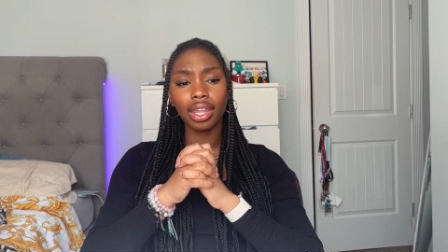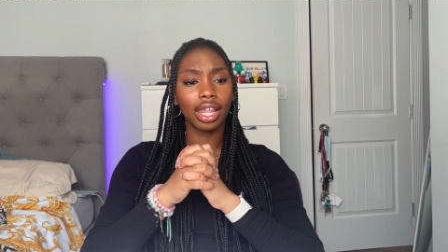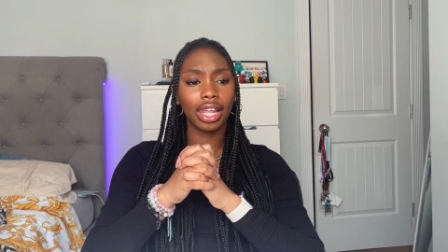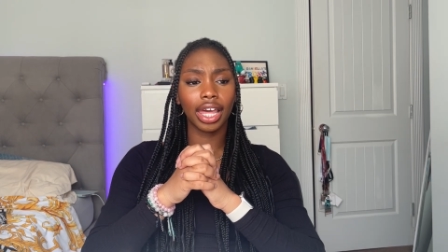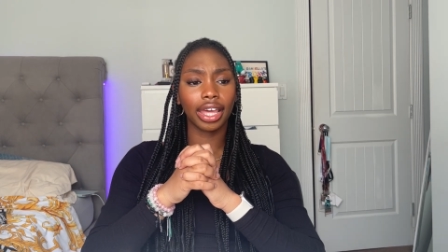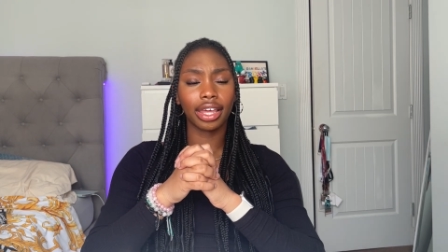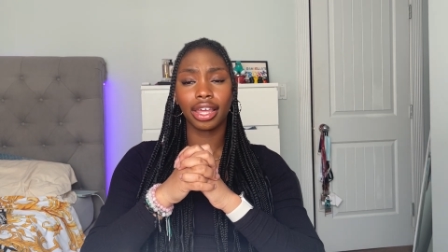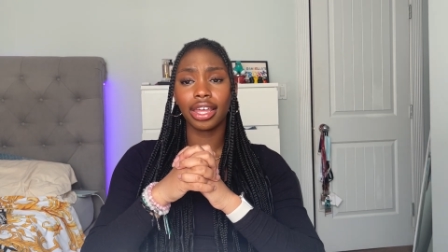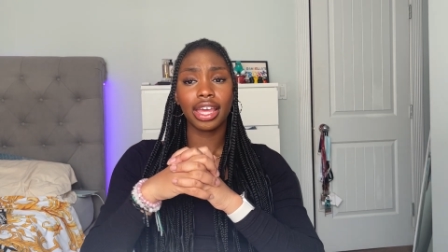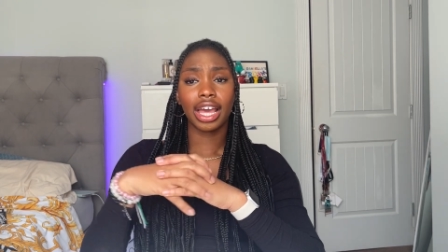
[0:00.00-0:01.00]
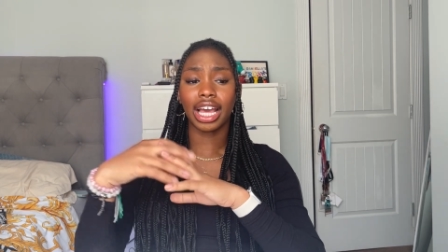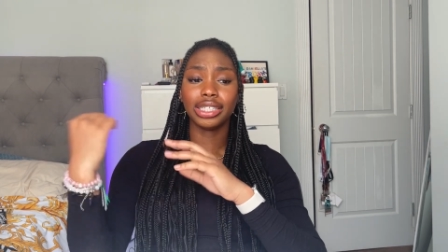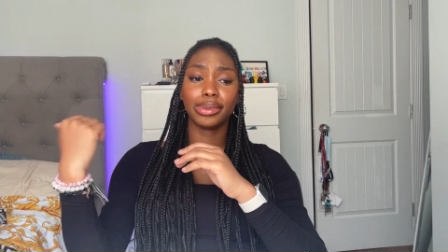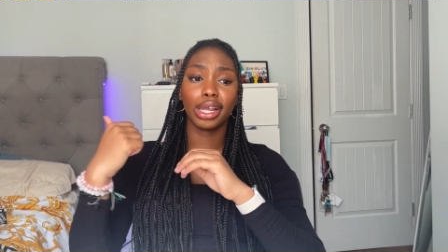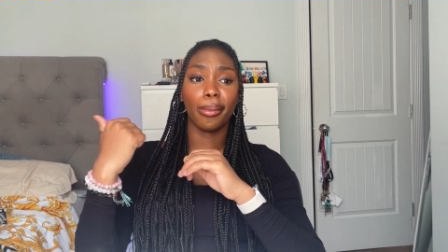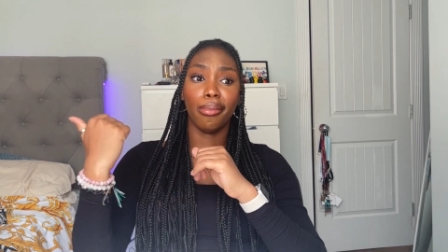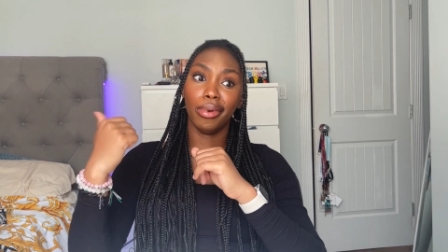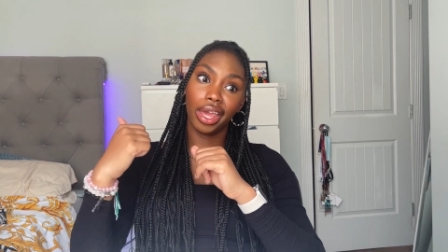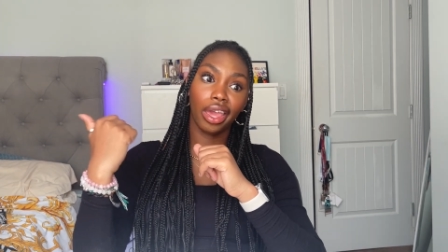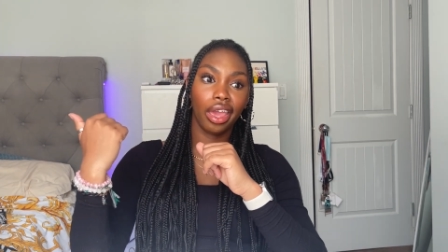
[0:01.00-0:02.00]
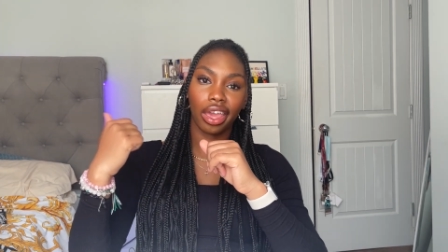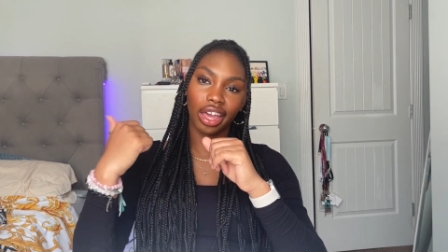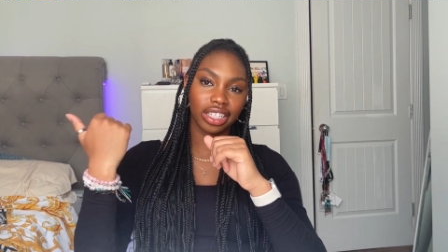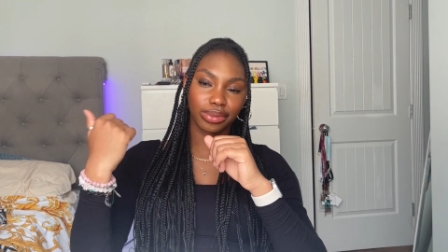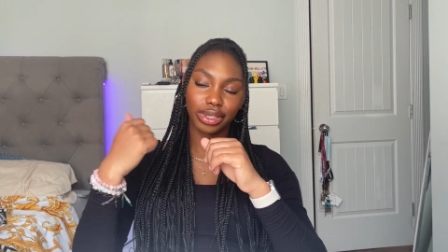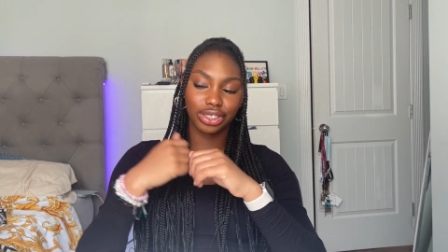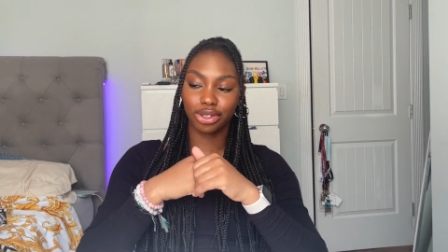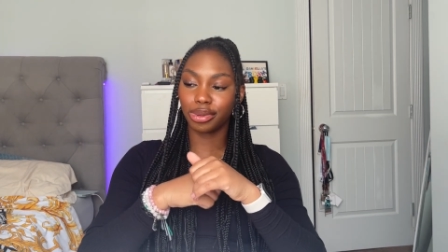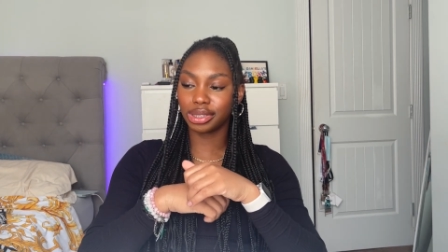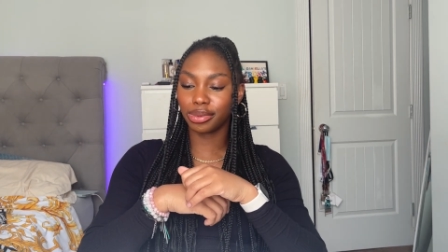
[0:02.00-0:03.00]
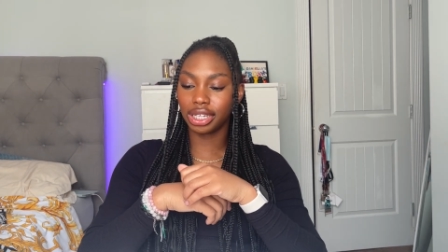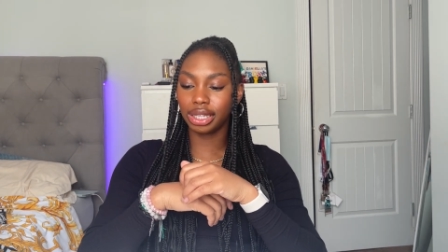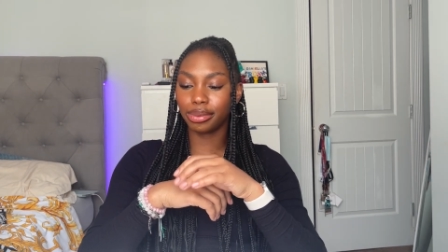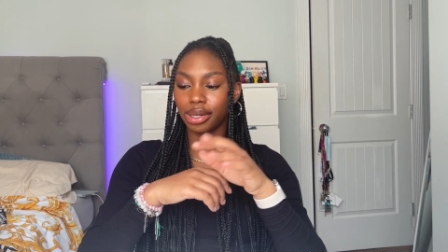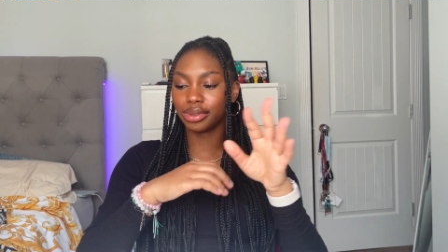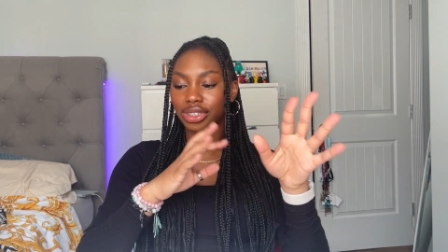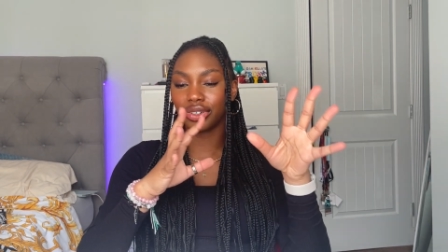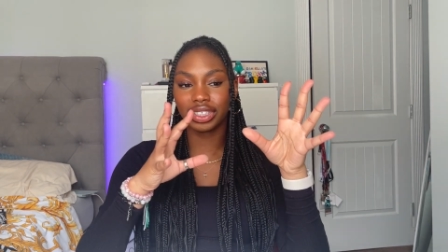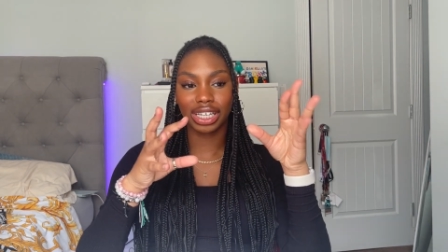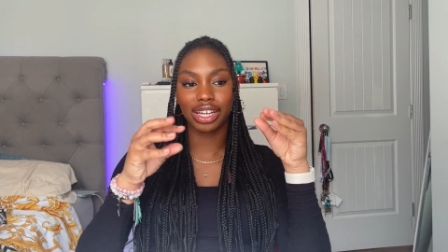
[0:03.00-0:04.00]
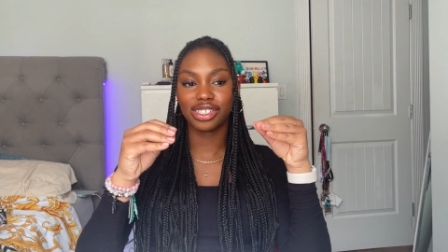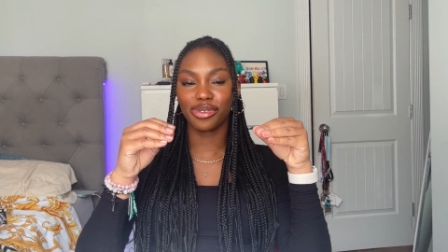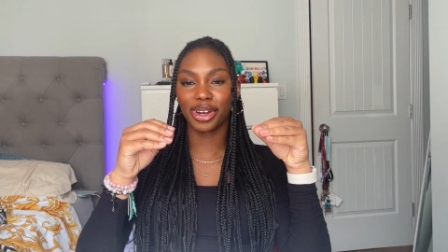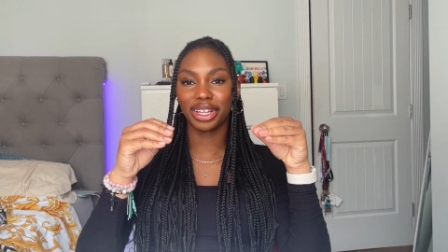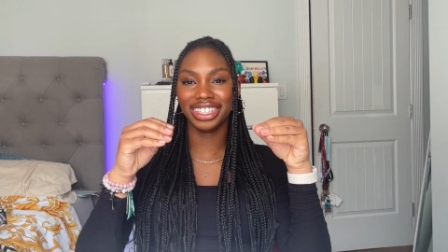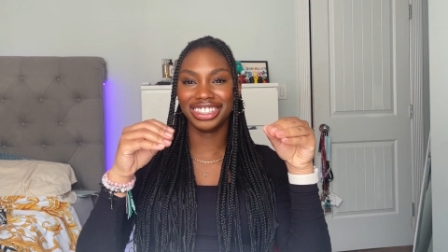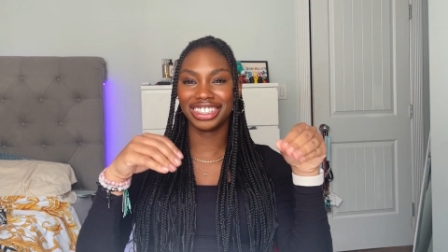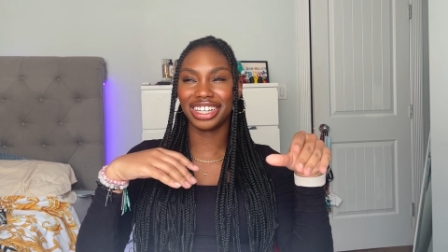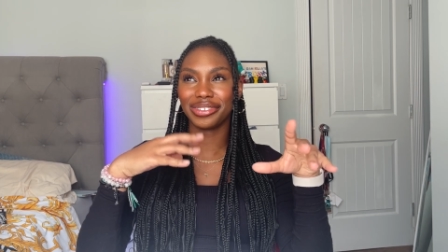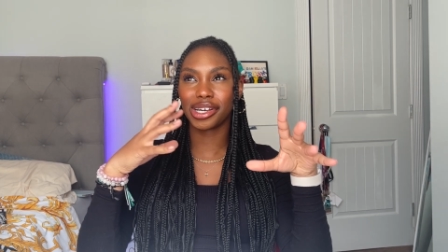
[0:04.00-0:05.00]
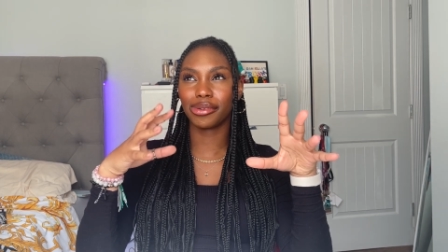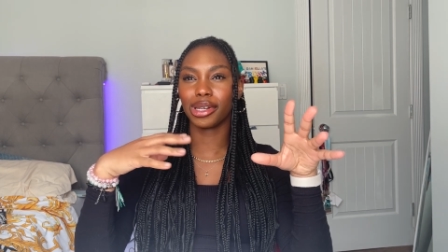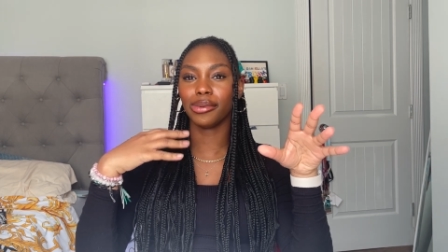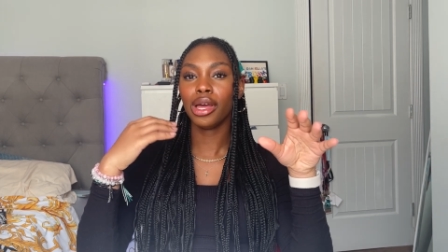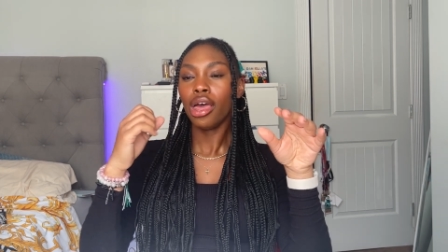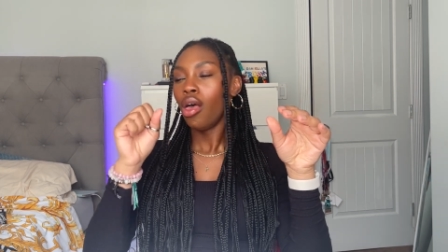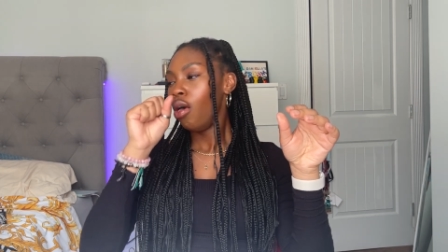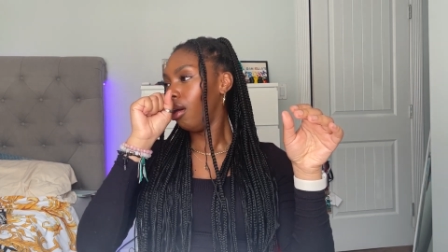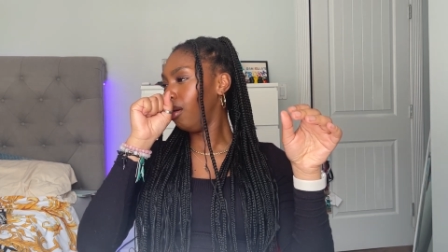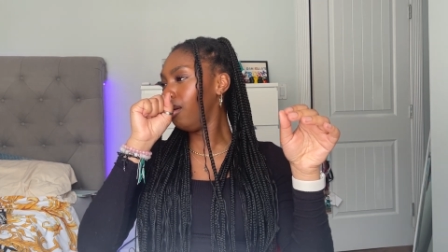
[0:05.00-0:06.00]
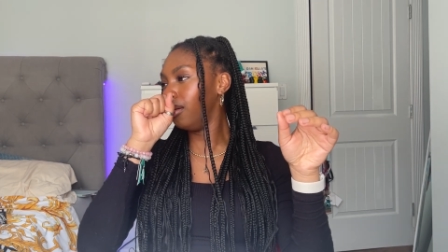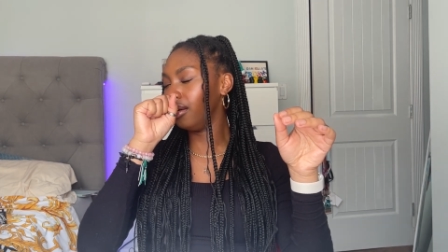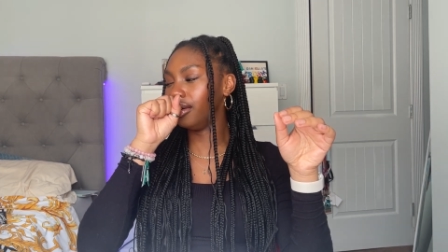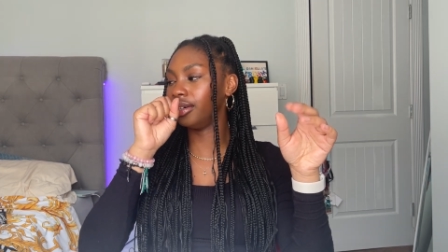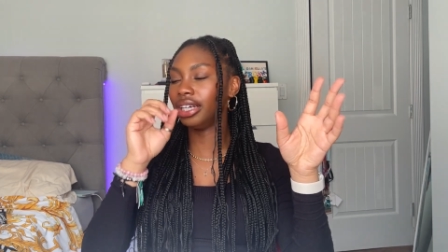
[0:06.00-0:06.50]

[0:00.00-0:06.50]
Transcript: Like, I spent a big, I spent so much money, but I'm so excited to wear all these stuff coming up